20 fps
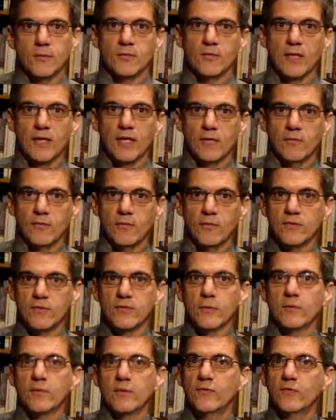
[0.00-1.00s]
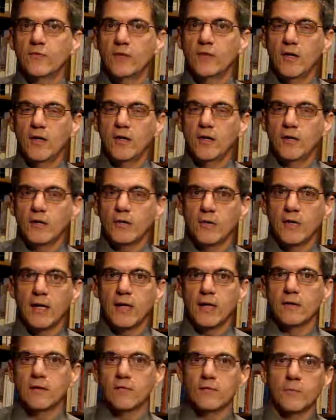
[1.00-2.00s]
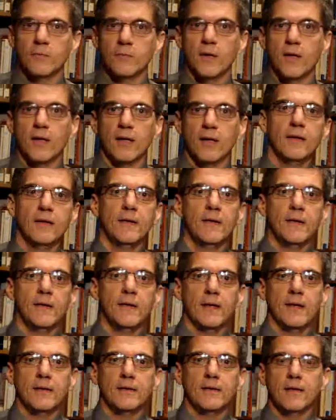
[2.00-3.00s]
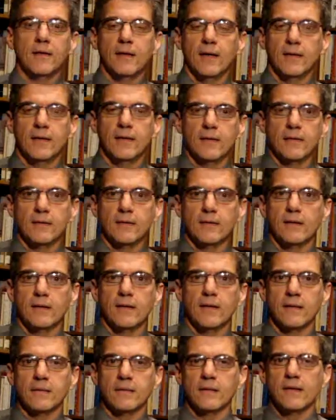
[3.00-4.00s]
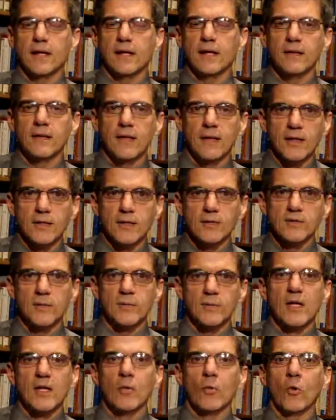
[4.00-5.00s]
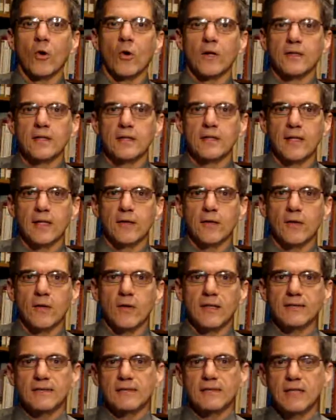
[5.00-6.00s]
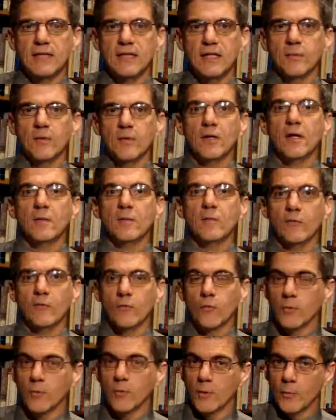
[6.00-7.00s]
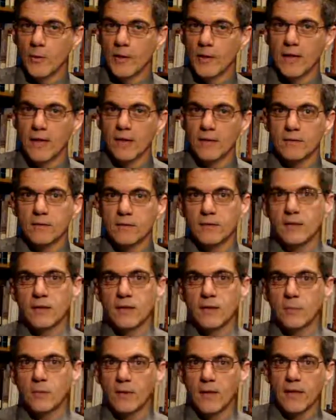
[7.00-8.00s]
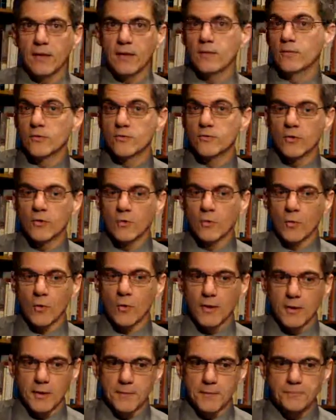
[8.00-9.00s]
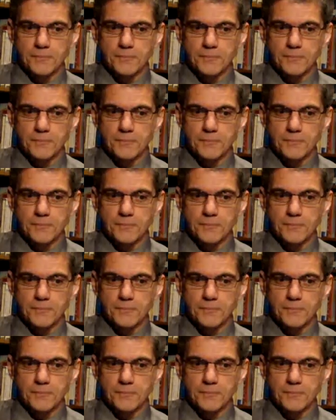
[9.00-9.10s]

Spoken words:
was kind of something fun and creative, but it kind of let us work together as a team before we went out in the plant and started working.